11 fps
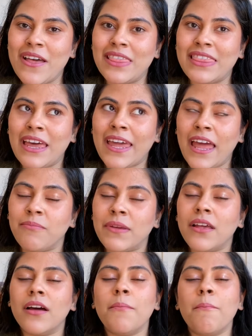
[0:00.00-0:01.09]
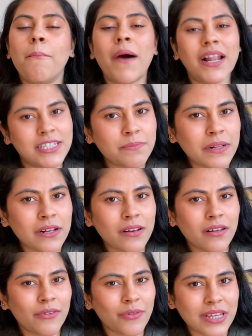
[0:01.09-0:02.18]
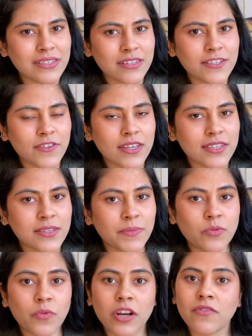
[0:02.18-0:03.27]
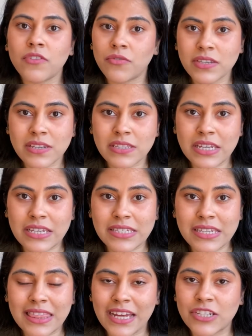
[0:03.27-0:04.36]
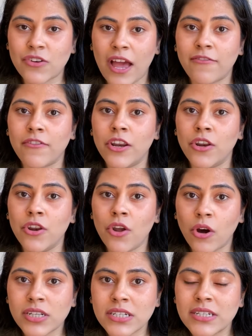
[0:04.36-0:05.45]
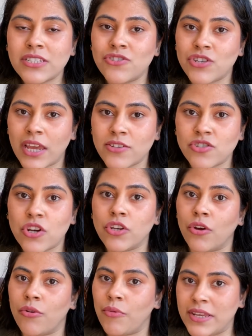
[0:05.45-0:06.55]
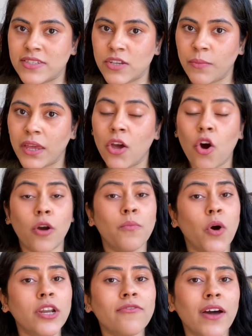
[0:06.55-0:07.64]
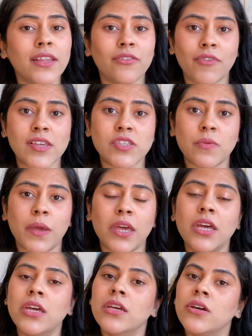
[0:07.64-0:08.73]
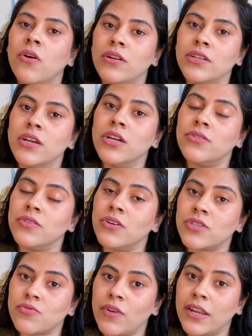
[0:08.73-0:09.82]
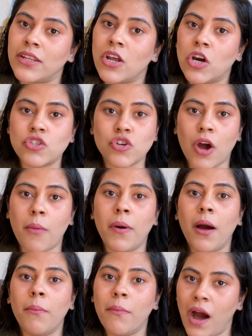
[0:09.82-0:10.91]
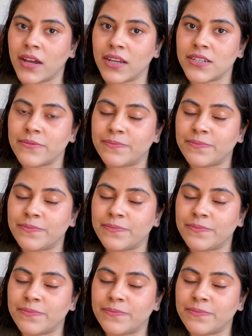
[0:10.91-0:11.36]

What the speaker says: There can be multiple reasons for this, but one of the reasons is that you have not changed your resume or modified the resume according to the Australian job market.